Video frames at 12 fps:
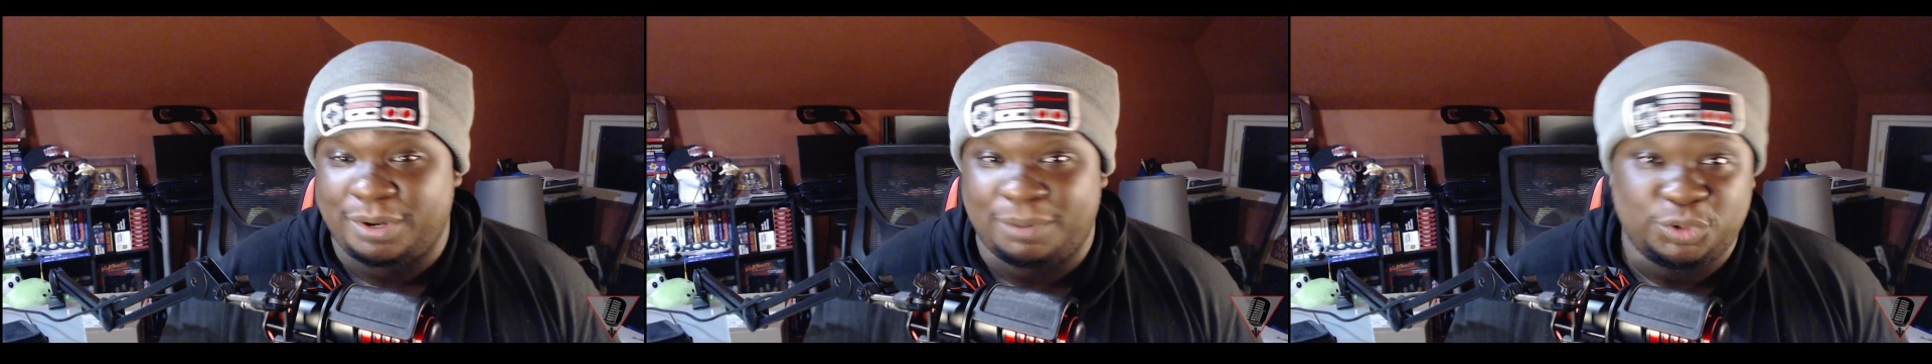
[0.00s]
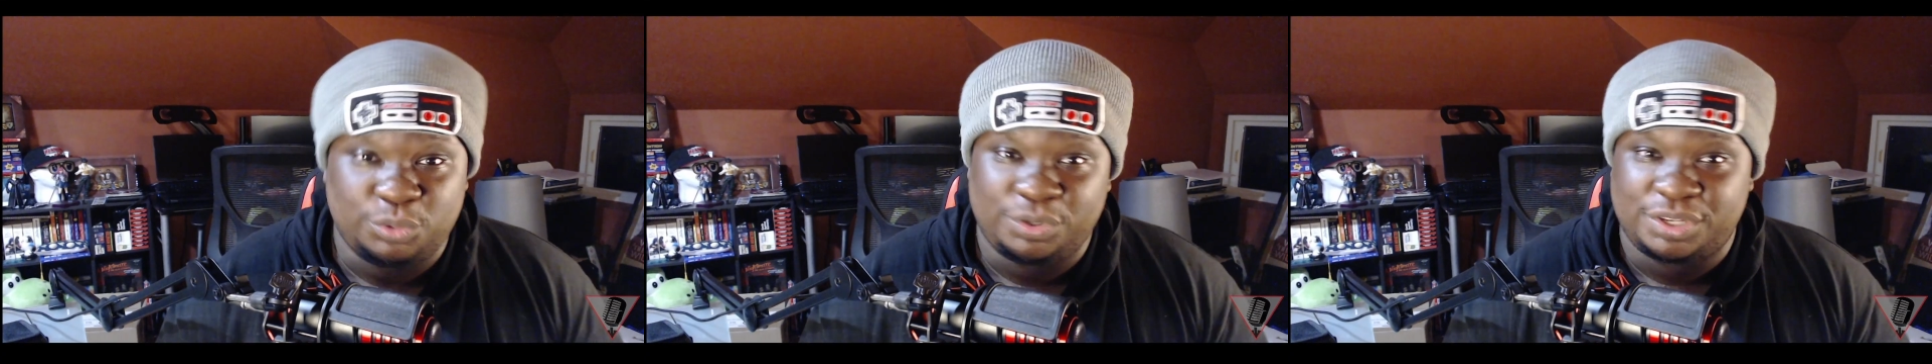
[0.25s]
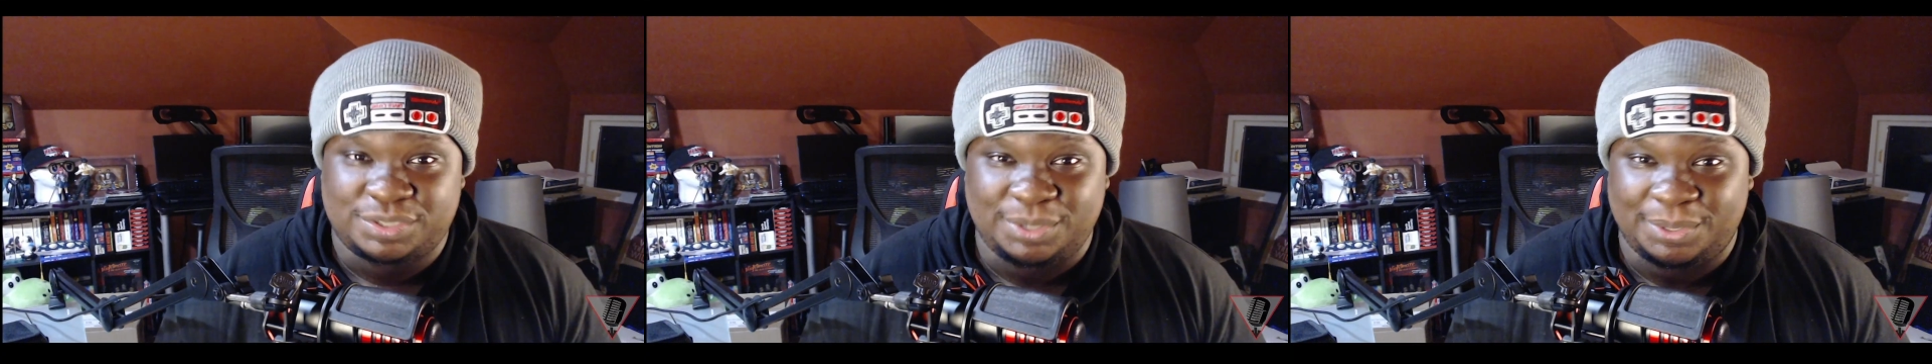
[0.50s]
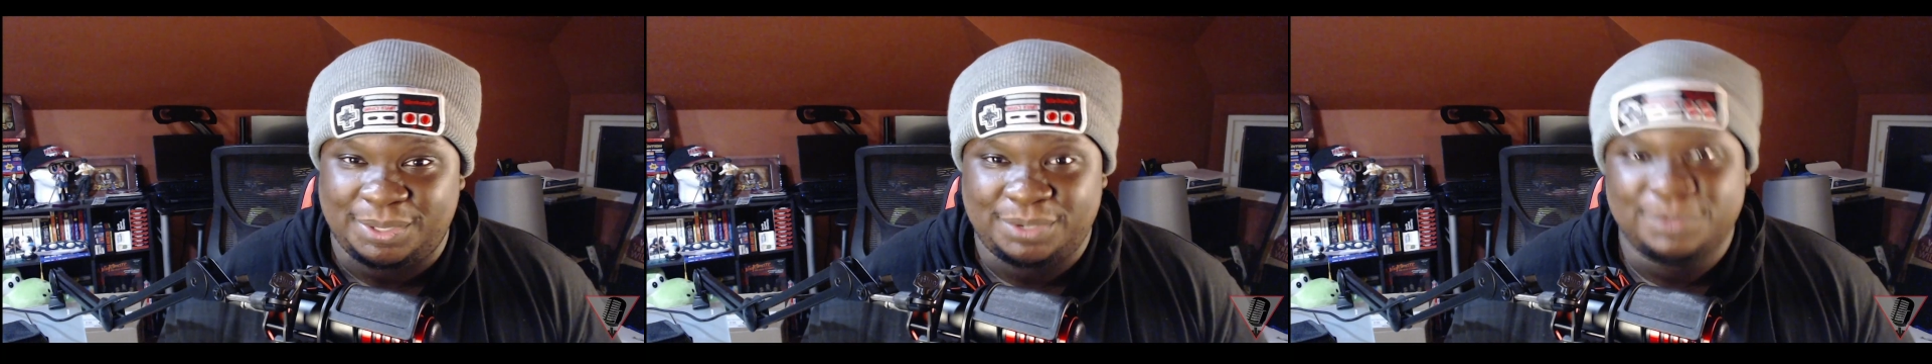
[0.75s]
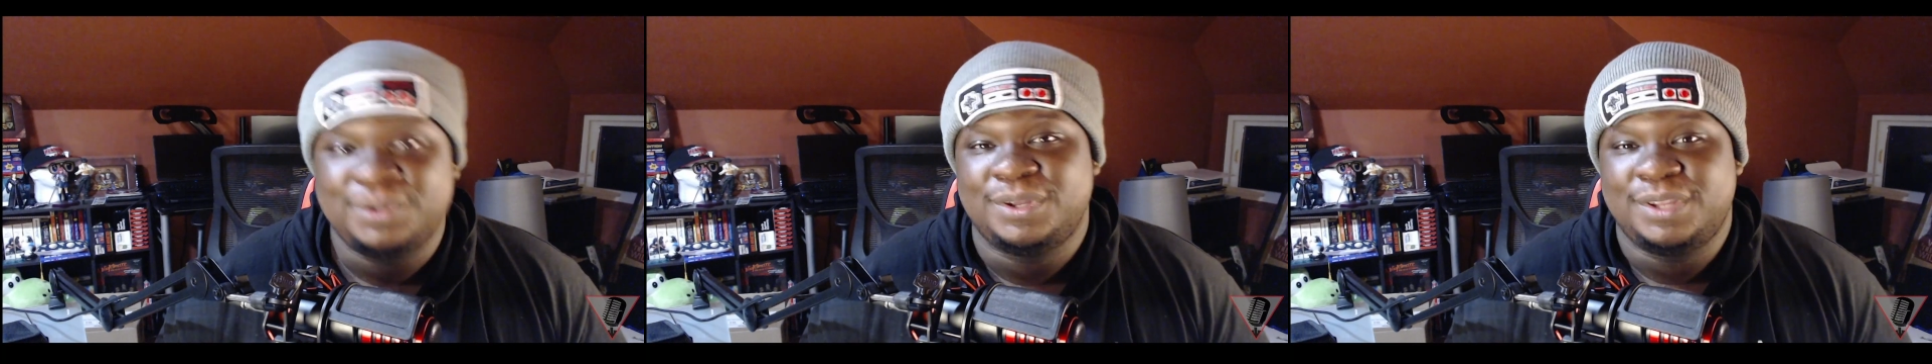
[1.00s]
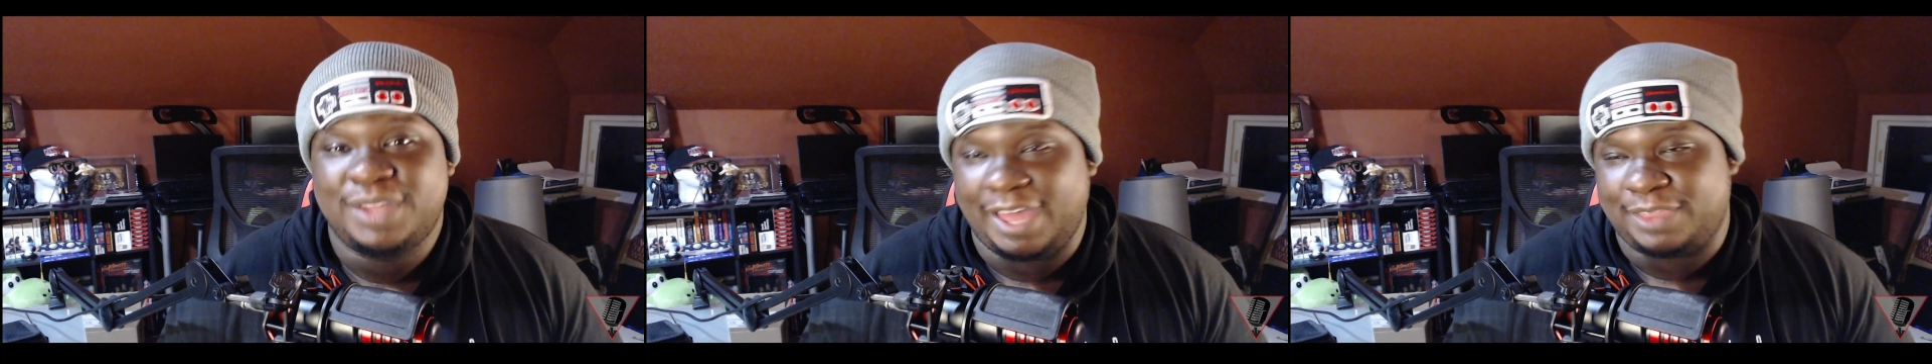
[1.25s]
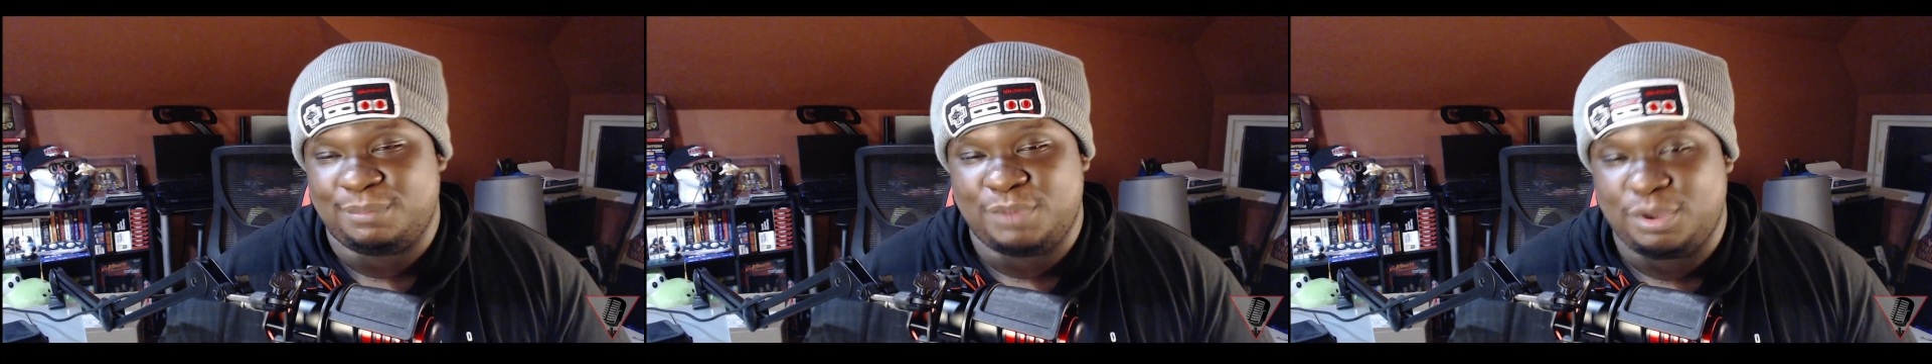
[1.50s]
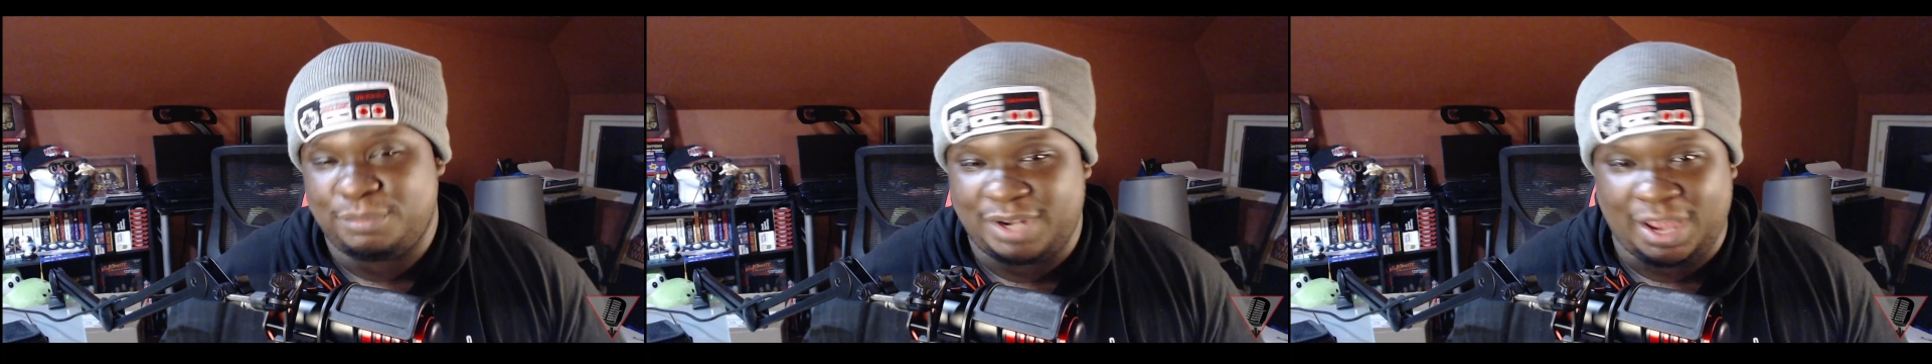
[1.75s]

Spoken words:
I'm doing it solo at the moment.